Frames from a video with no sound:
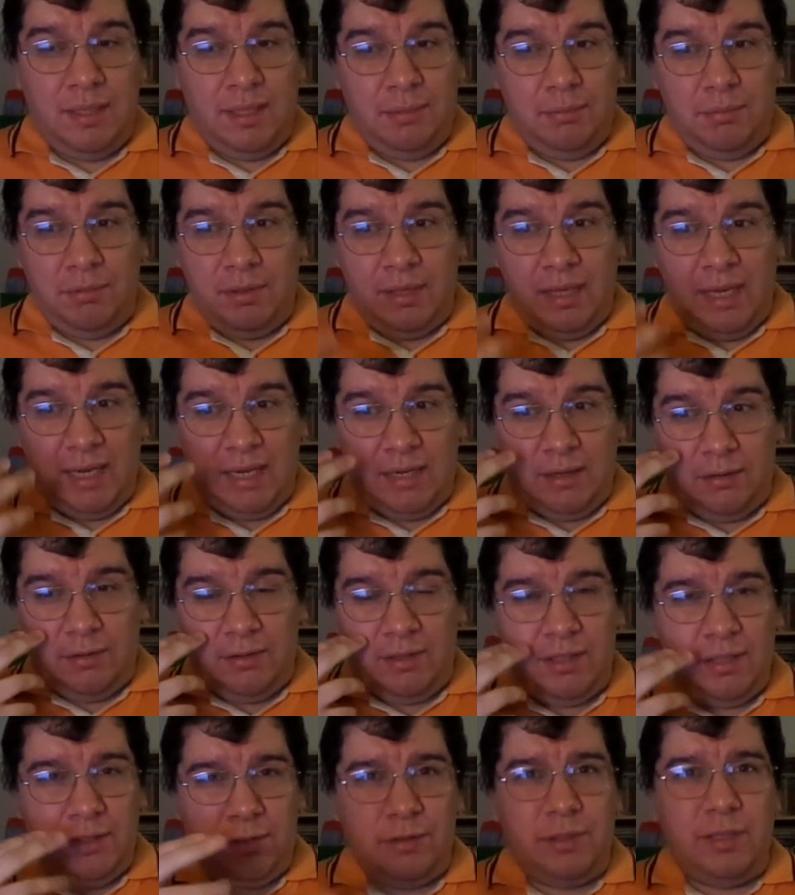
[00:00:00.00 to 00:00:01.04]
even had
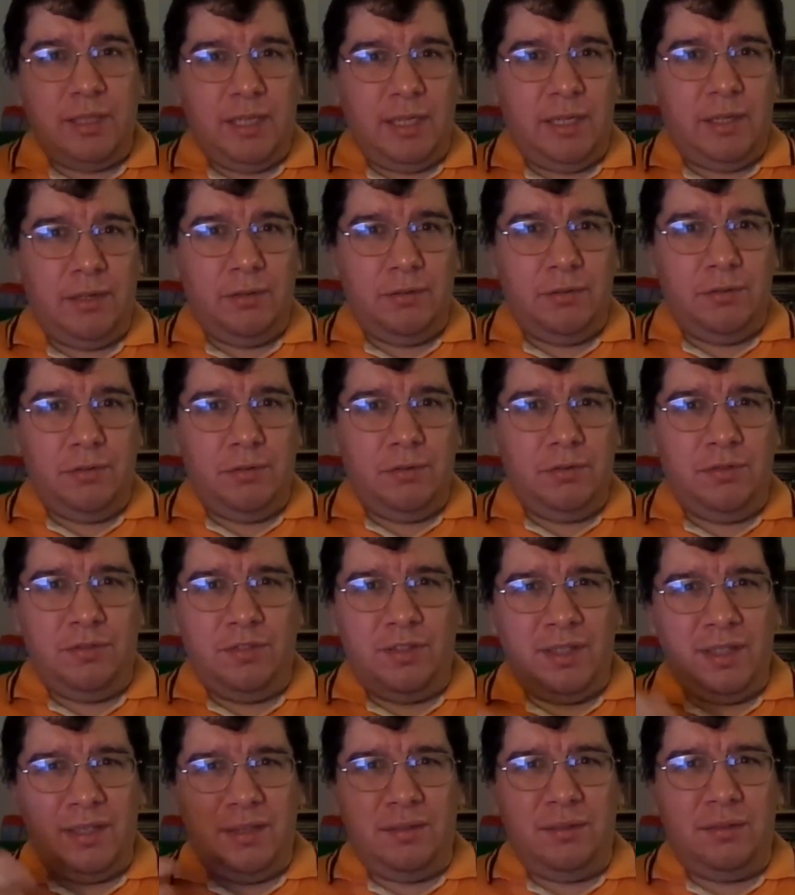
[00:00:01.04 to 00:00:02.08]
all the other
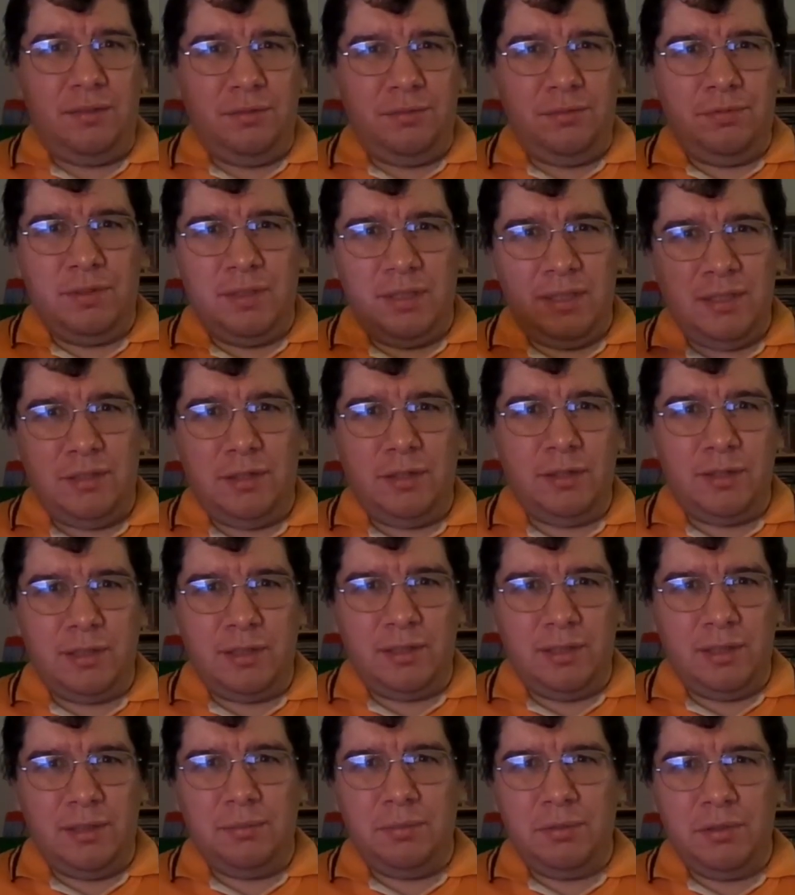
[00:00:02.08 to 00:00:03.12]
characters that
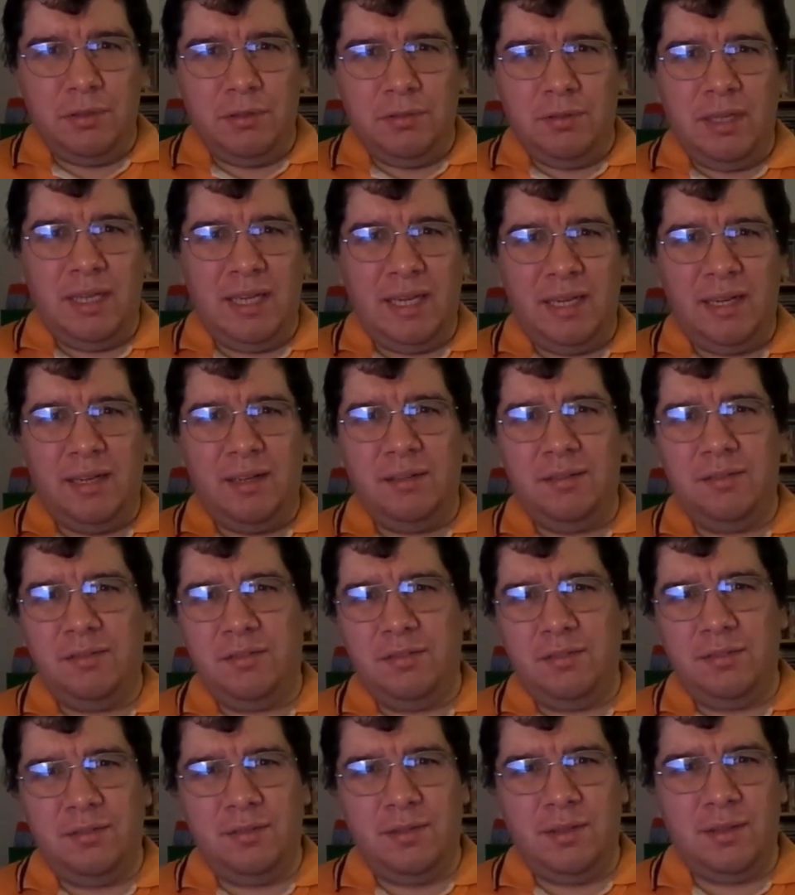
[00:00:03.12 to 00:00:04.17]
Flintheart Glomgold
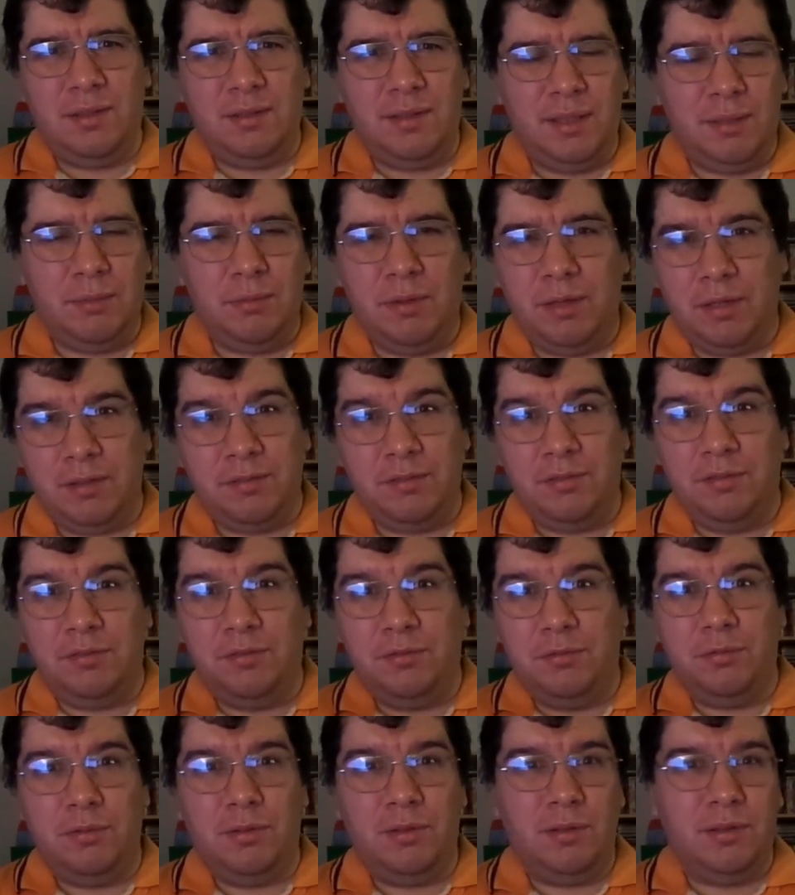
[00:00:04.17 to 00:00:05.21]
has that were actually
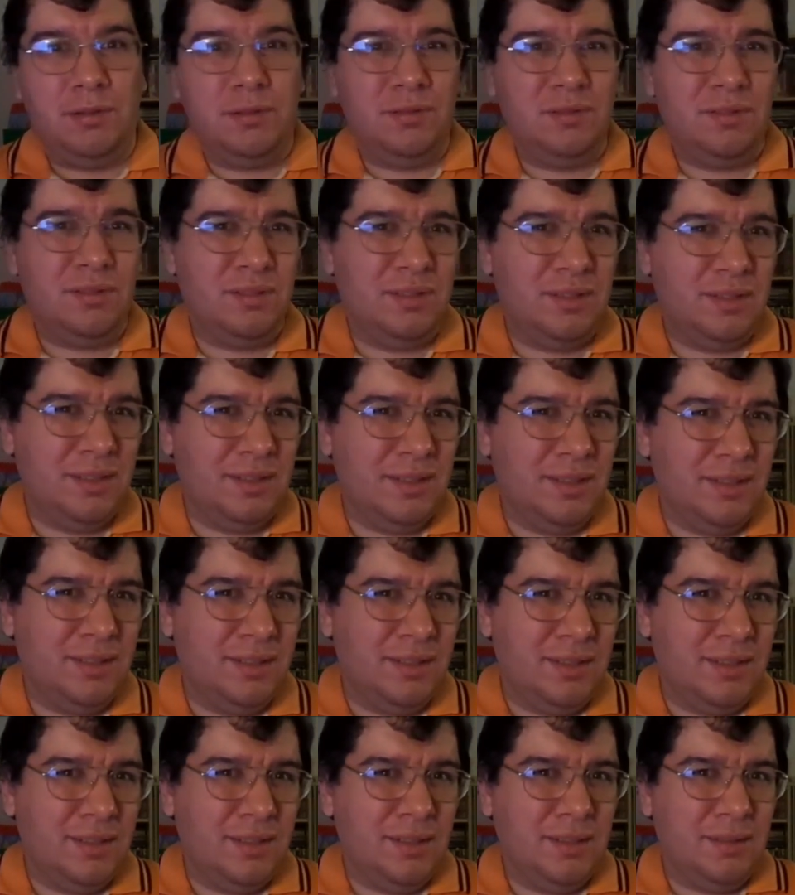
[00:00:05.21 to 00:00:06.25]
strong,
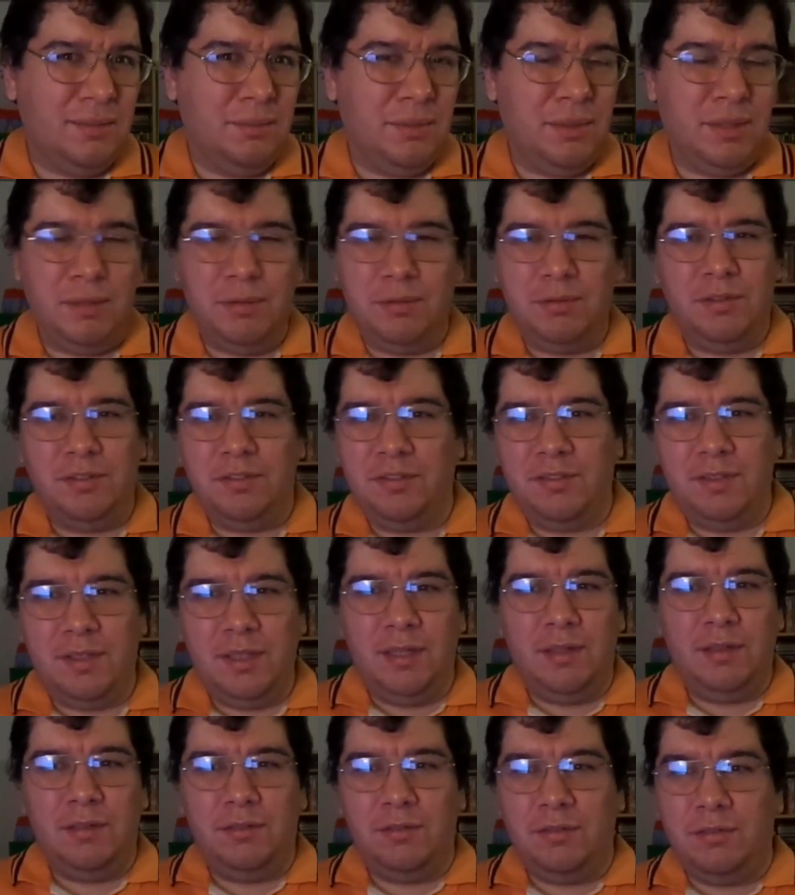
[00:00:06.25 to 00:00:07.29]
but they were just
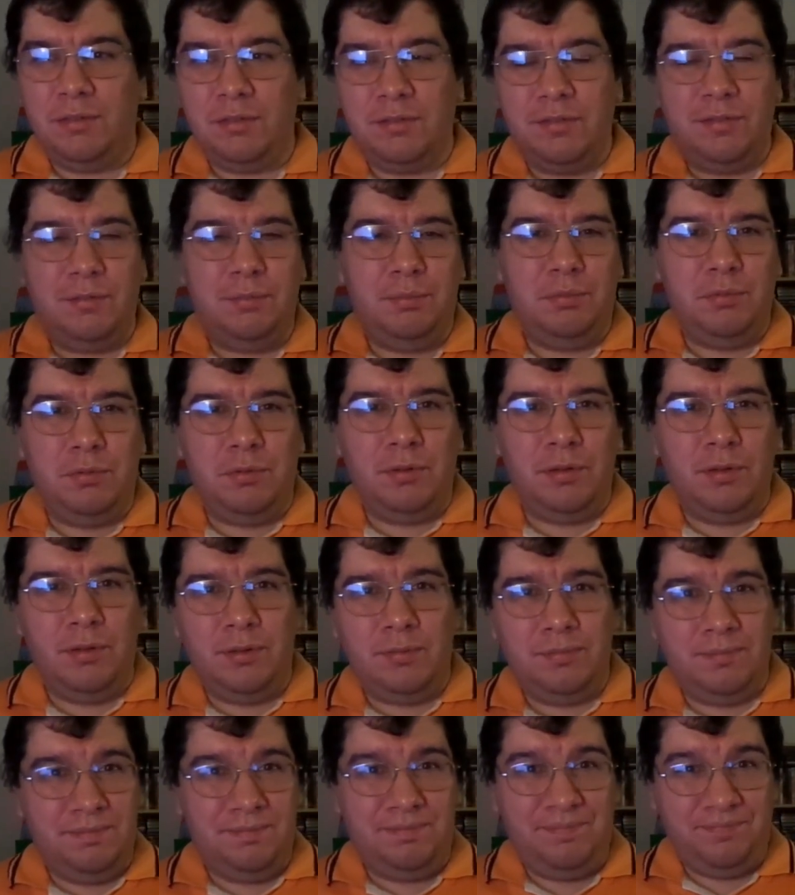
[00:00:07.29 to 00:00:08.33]
there to
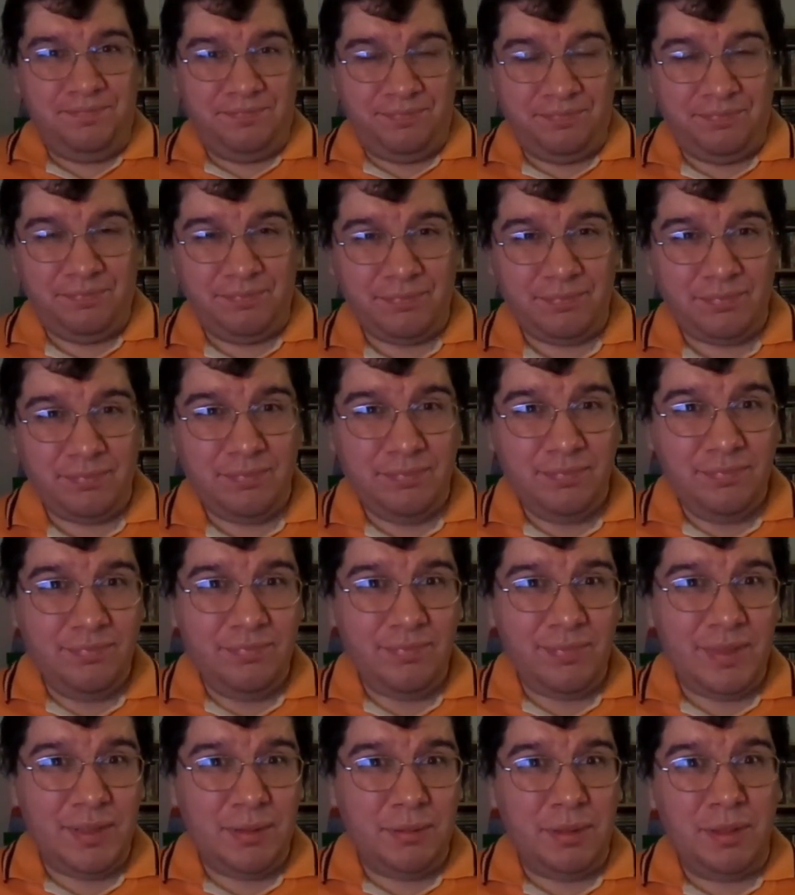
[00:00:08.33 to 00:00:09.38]
explore.
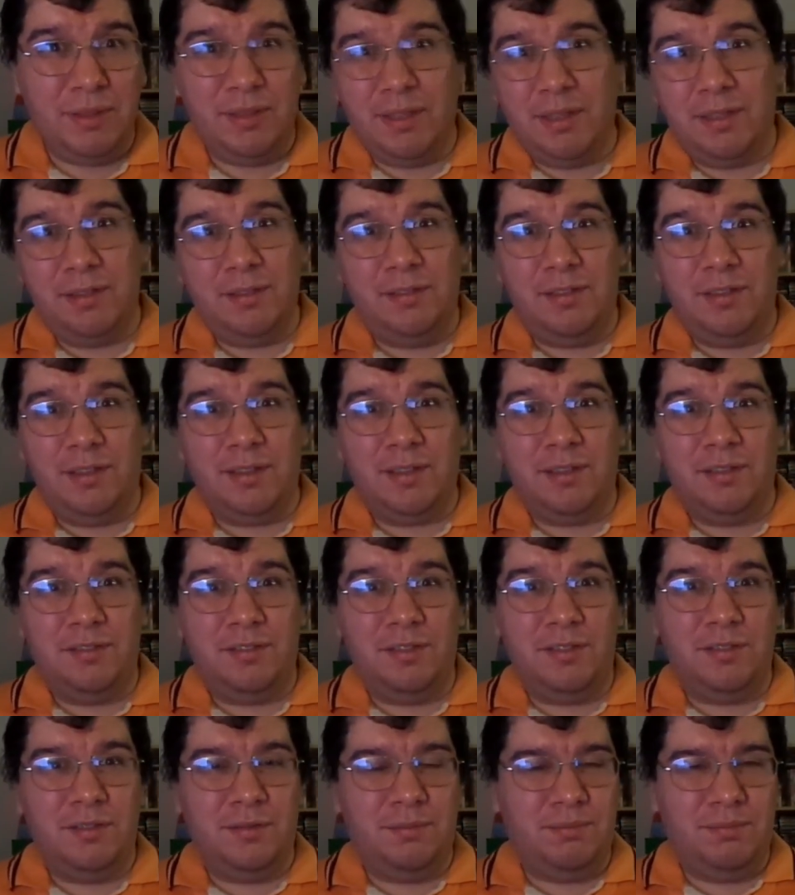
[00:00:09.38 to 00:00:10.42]
Well, Donald Duck
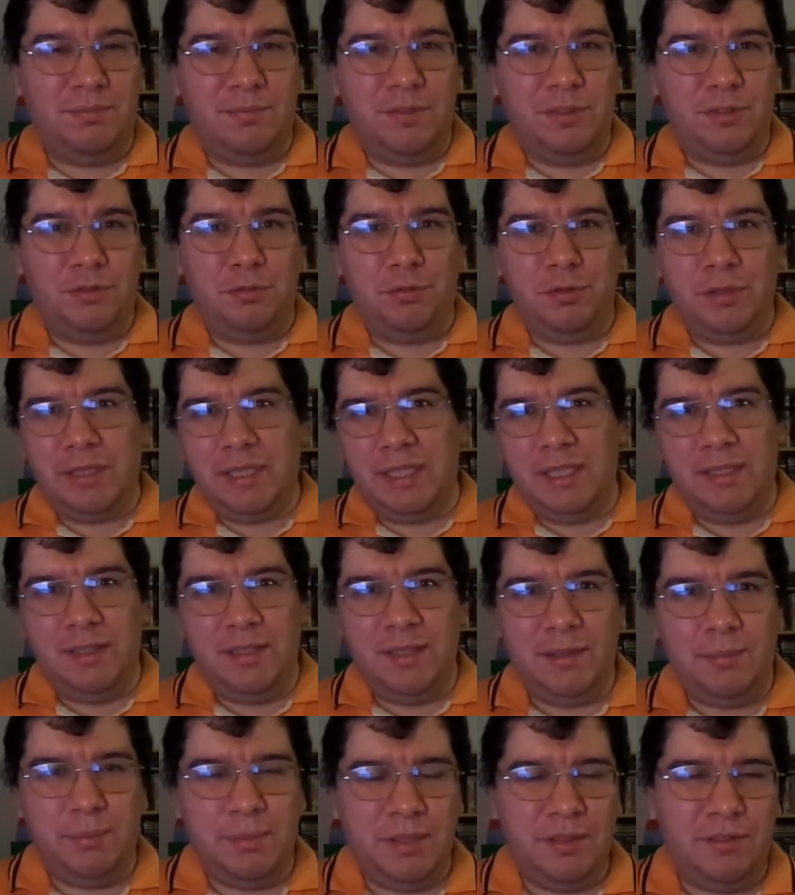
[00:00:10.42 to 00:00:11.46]
is just tricking
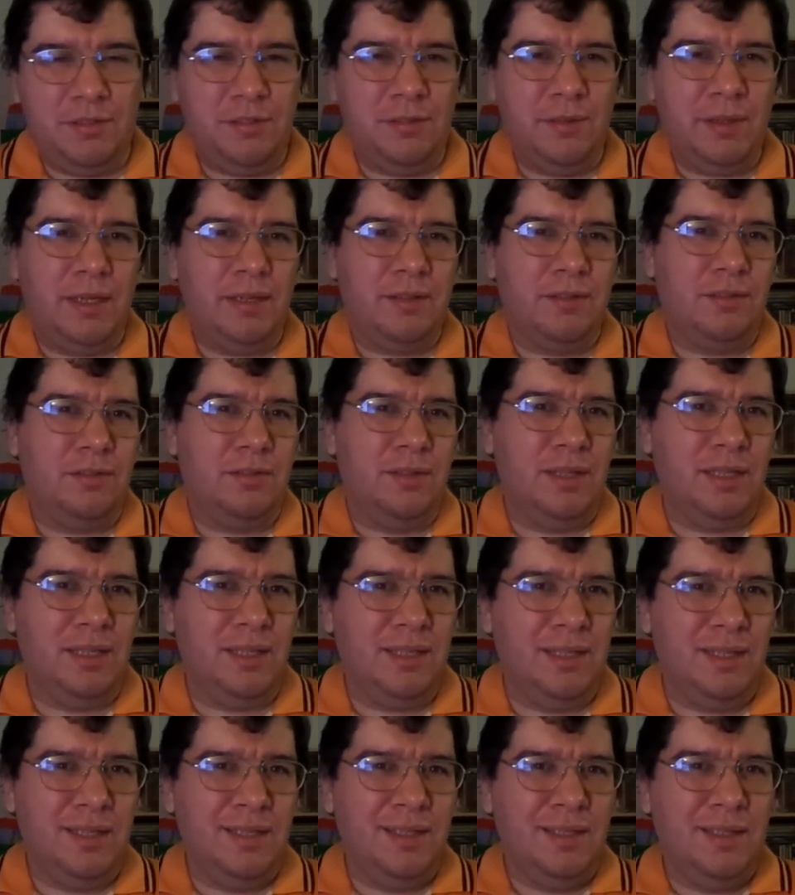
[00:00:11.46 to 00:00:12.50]
them into
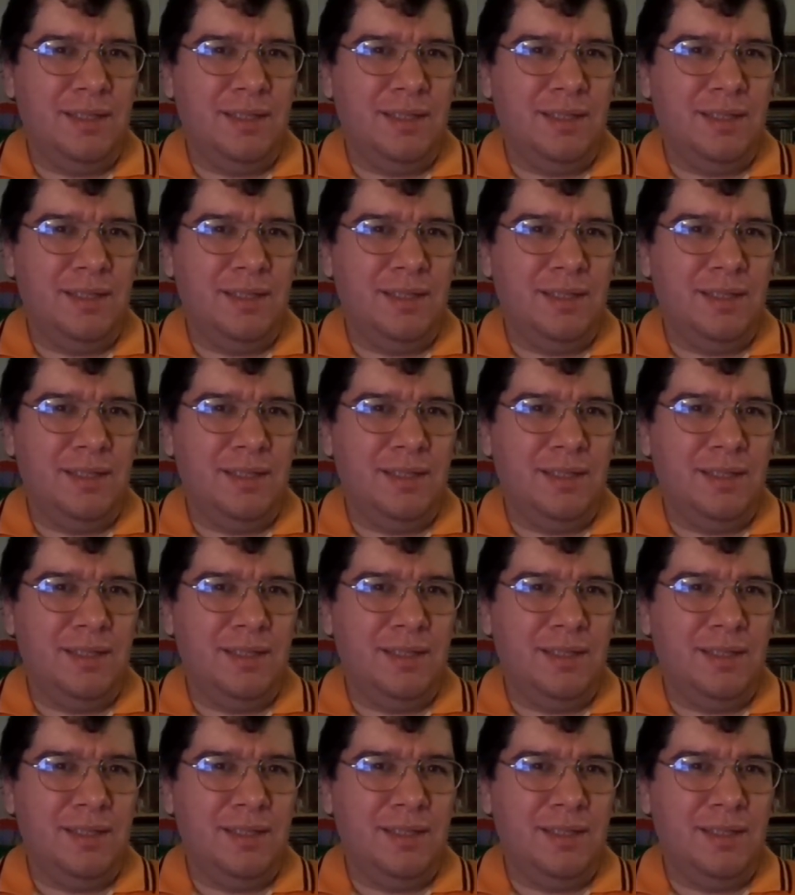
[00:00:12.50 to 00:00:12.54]
actually